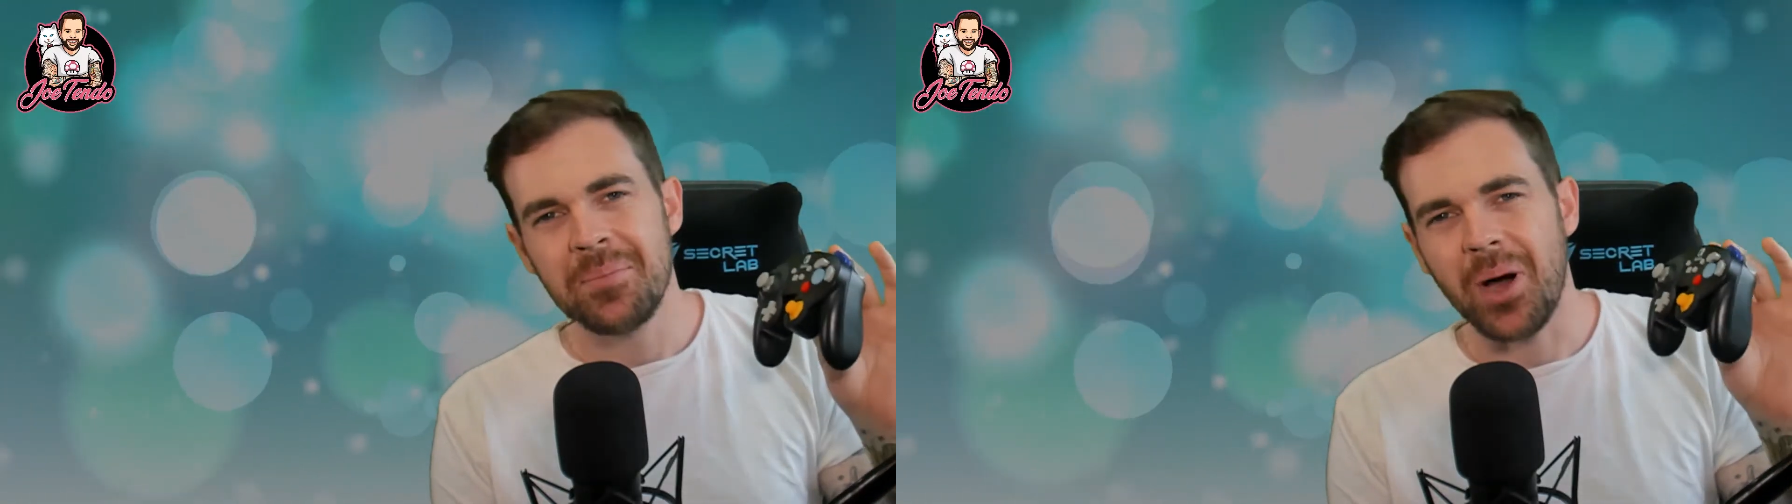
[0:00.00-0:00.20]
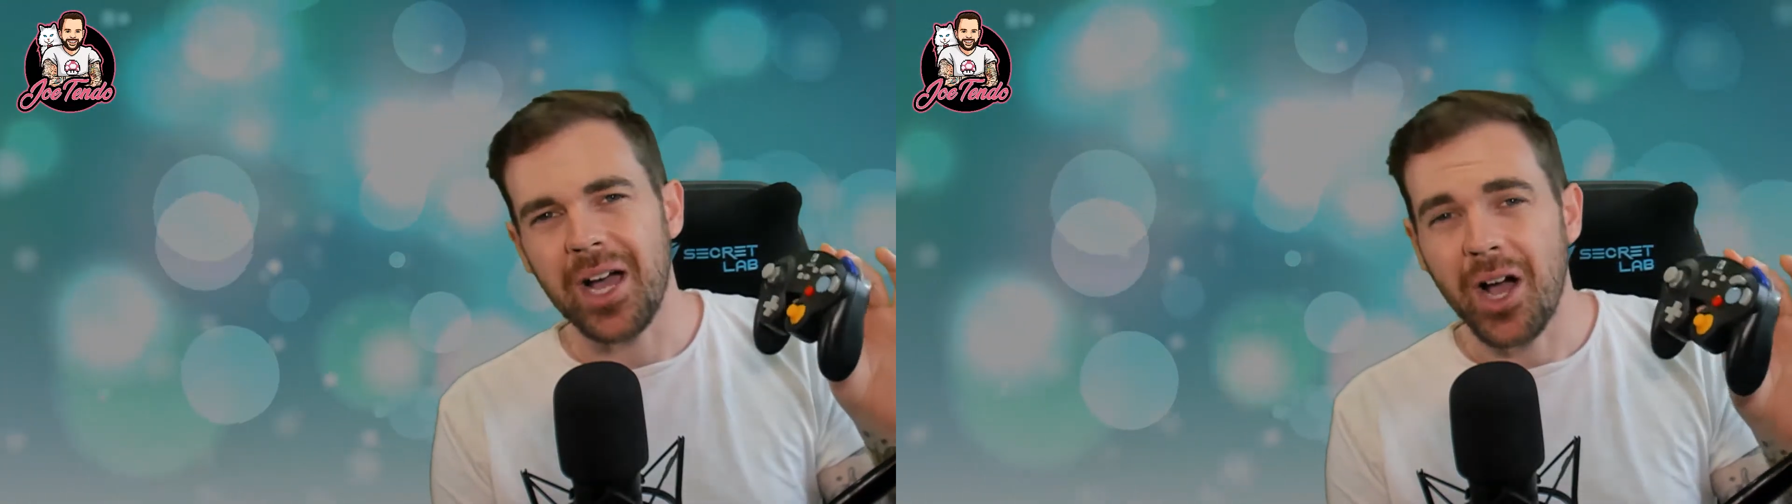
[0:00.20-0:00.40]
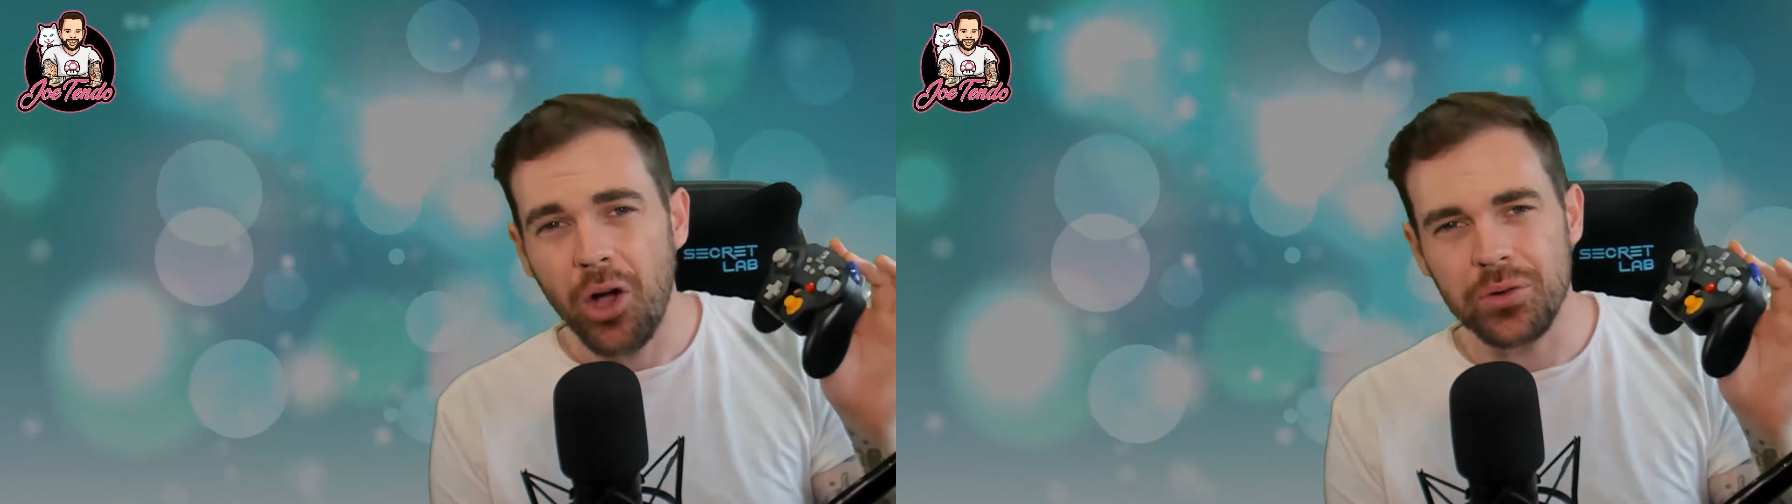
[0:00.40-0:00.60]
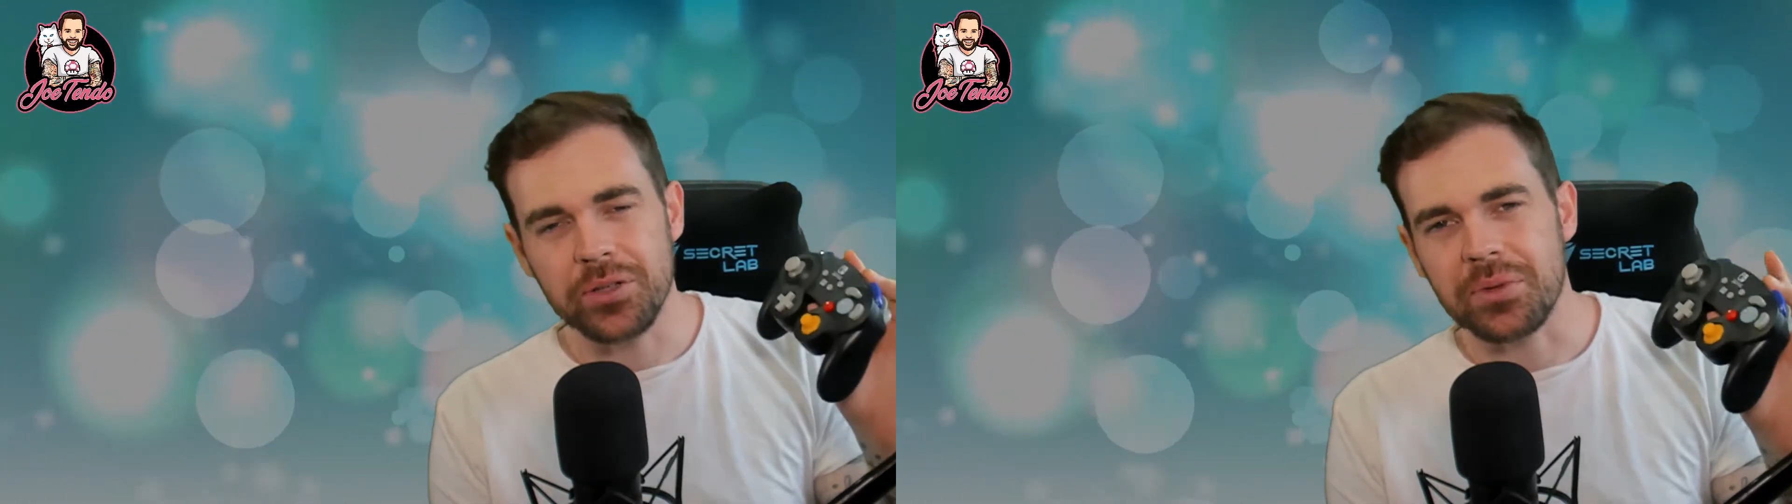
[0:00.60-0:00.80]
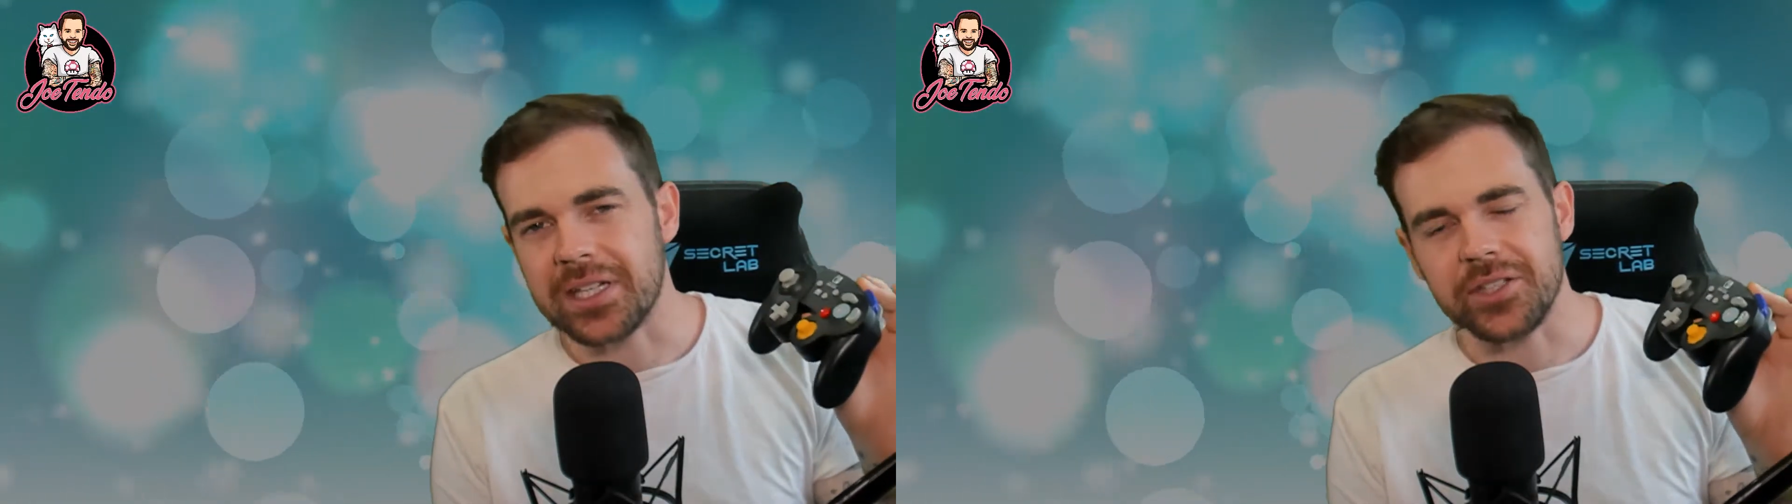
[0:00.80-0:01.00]
but I
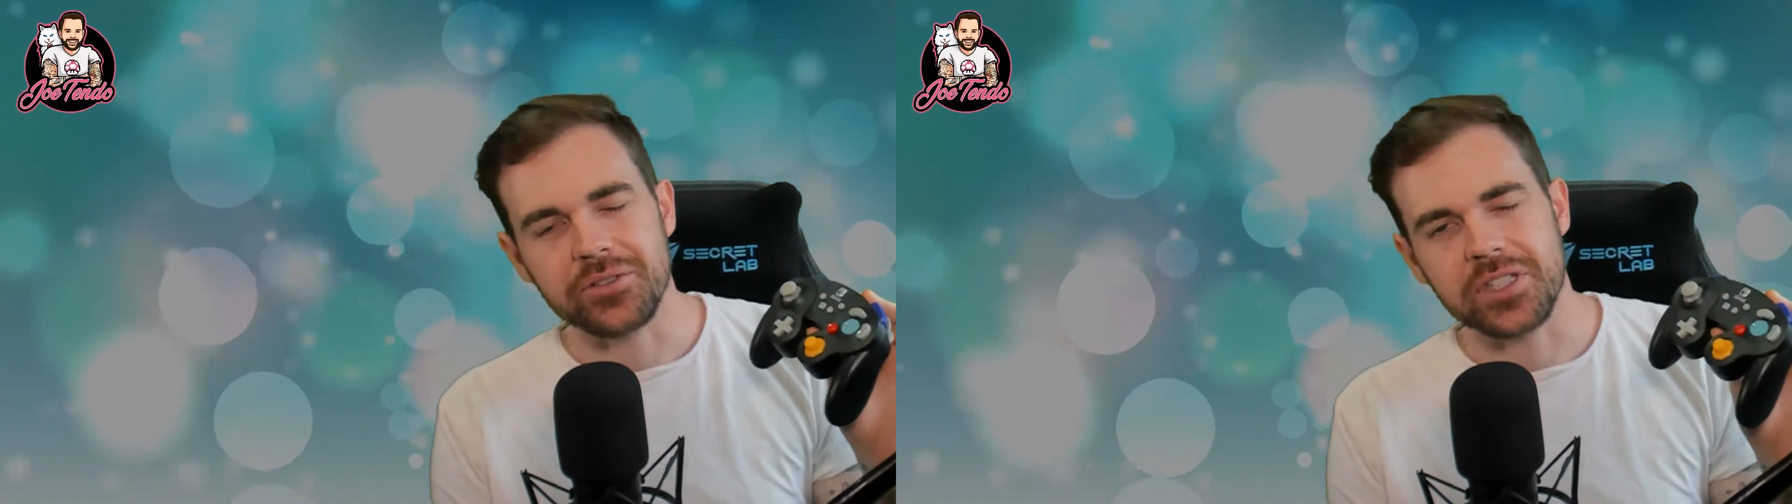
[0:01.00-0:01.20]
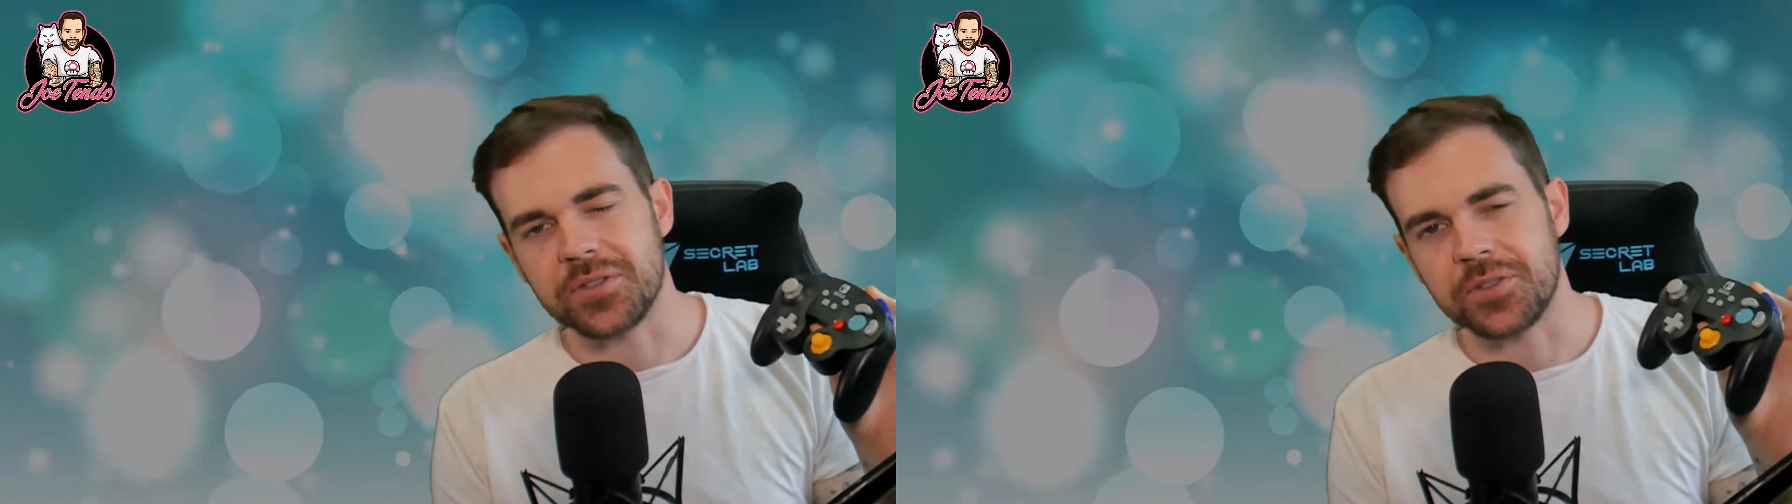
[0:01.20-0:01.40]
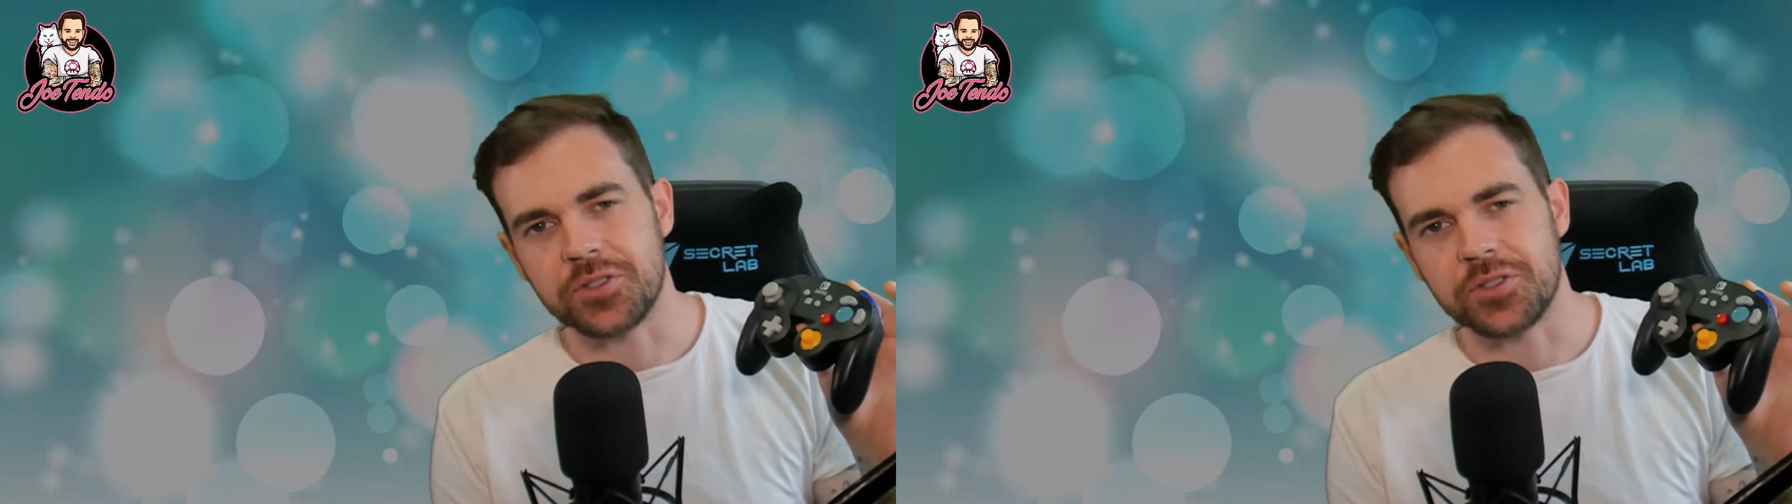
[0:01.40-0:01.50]
only really use this